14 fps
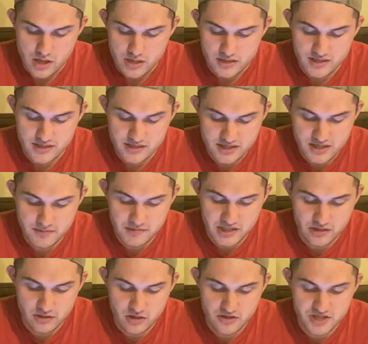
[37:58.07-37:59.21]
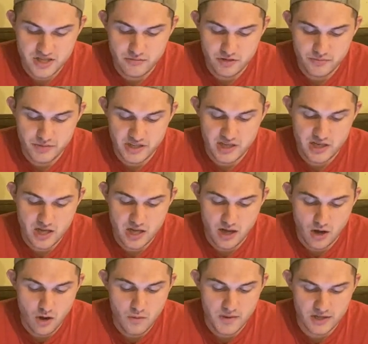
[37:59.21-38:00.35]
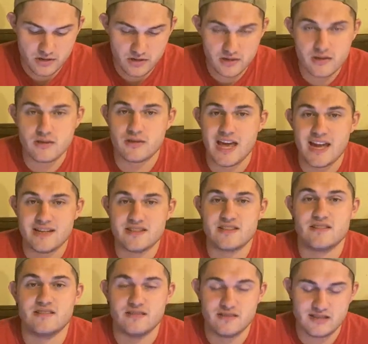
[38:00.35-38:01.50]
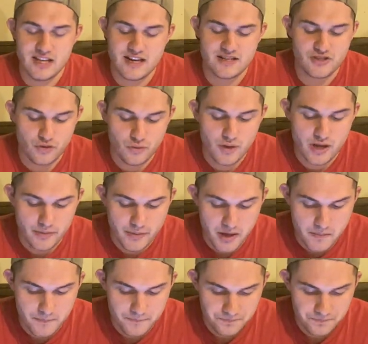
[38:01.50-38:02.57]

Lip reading: doesn't seem like a large number, but that is quite a bit.